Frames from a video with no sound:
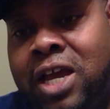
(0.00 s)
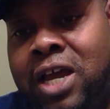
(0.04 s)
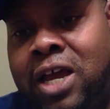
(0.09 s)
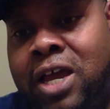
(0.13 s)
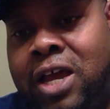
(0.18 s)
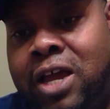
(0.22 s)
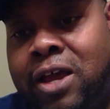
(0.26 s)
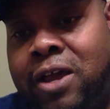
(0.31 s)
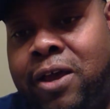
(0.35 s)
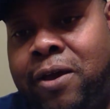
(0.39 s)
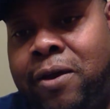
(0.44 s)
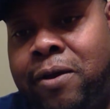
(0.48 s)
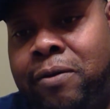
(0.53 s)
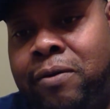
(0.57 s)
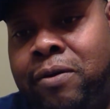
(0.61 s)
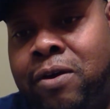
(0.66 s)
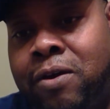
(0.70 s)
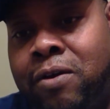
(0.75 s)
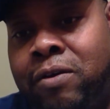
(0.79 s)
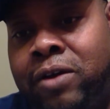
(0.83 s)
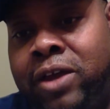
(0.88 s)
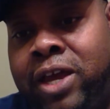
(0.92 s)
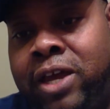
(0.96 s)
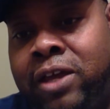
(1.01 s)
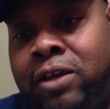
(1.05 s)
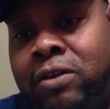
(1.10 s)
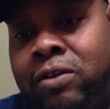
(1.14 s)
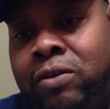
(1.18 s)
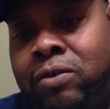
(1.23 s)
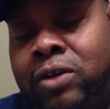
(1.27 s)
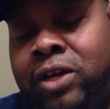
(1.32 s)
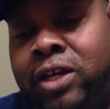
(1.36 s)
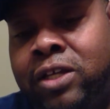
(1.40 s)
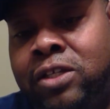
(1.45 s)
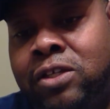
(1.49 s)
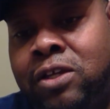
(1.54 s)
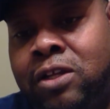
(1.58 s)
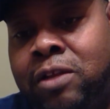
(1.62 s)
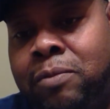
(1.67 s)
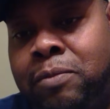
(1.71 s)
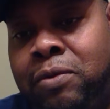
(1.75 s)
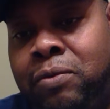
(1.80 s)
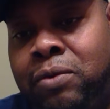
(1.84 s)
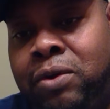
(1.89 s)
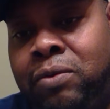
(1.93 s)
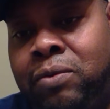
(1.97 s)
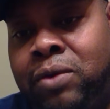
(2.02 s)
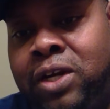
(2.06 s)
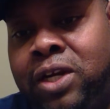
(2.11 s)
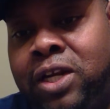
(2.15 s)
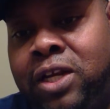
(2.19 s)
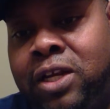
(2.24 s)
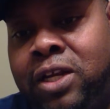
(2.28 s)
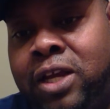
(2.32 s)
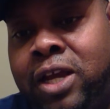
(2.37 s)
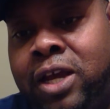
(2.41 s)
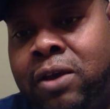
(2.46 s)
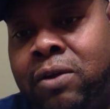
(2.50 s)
Okay, so let me reread it.